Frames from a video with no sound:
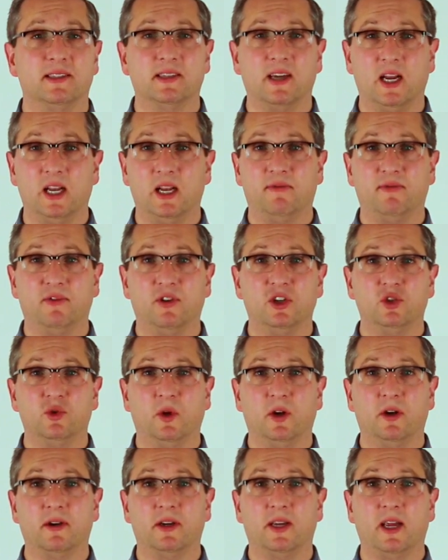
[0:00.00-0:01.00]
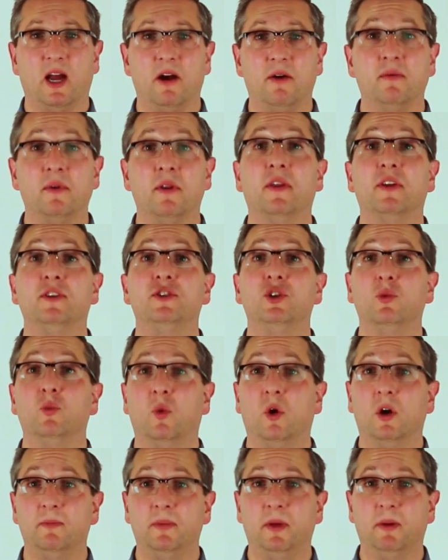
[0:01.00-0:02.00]
sign up for a Twitter account that you
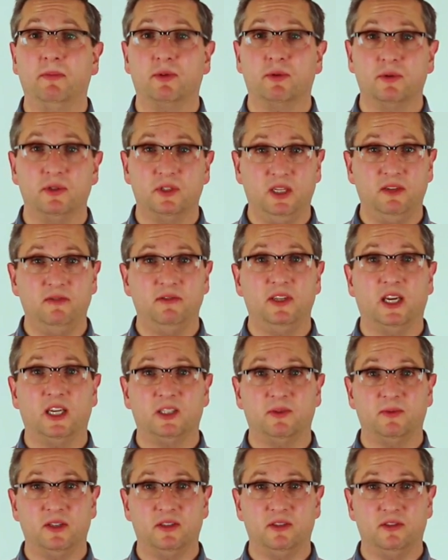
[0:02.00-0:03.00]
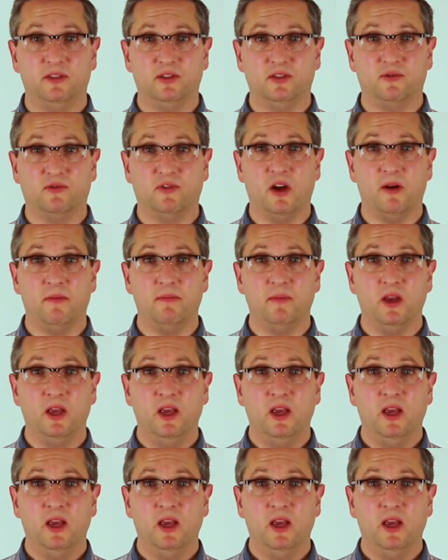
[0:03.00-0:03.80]
want people to receive text messages from.